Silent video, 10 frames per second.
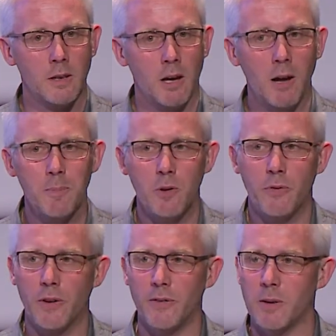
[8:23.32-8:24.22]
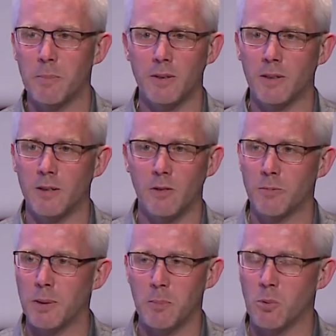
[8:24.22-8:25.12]
Up to 50% of
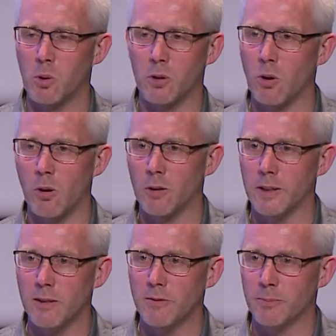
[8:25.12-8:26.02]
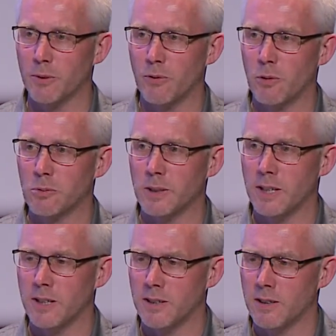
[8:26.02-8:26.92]
people were gone even before
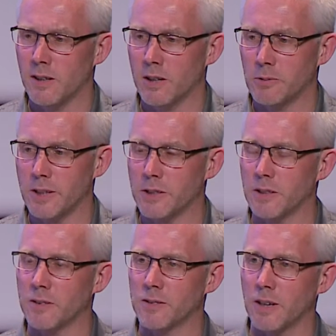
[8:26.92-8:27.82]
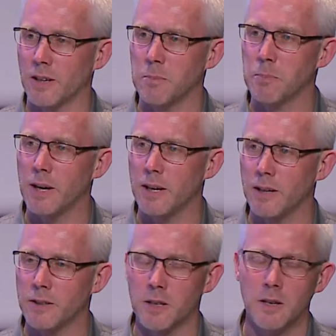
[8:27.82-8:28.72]
reaching the second
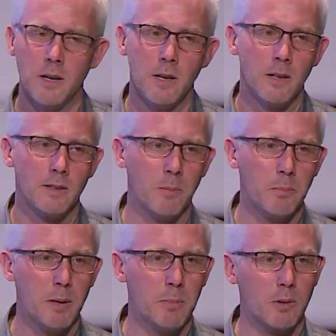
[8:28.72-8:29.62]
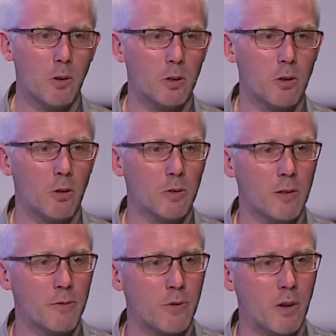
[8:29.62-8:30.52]
page. Some people got lost
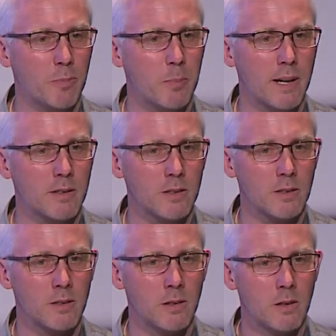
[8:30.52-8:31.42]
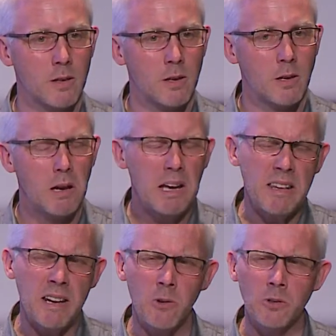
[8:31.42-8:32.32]
in front matter. And
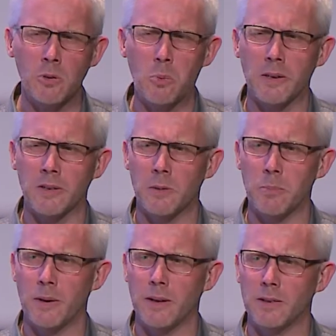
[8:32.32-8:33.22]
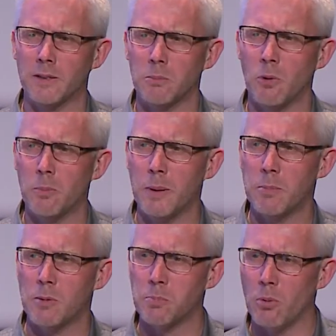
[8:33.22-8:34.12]
then also very surprising, more
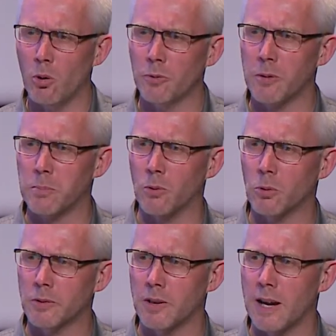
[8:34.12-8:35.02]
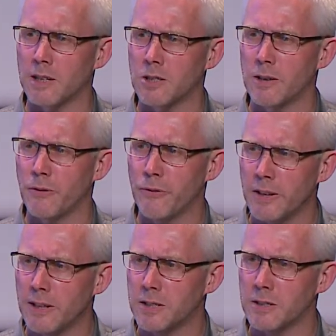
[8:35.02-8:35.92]
people bought the book than actually
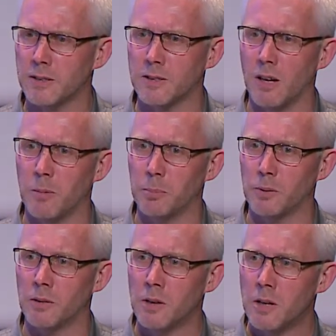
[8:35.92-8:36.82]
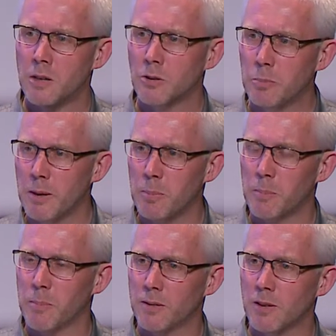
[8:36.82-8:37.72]
finished the sample. So people
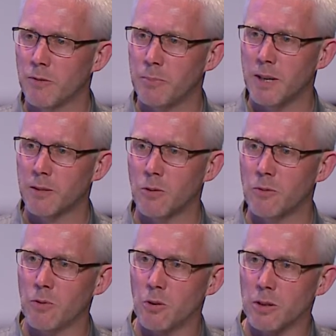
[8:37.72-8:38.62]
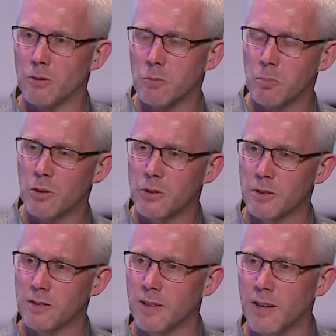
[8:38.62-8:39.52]
must have been converting to
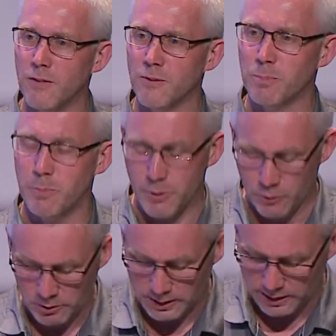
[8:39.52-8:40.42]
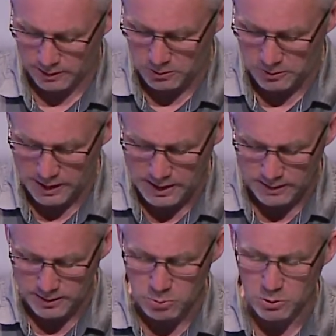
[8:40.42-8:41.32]
purchasing even before getting to the end.
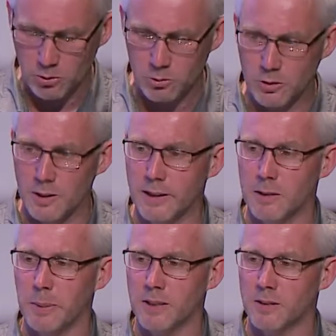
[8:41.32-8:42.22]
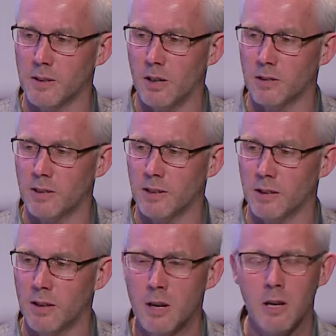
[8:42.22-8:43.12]
This was also a little bit startling.
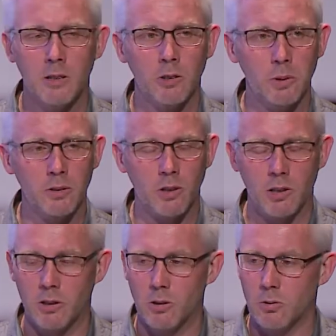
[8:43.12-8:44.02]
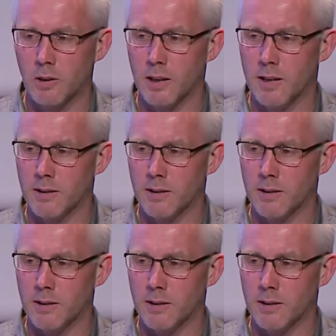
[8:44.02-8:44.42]
So we started looking at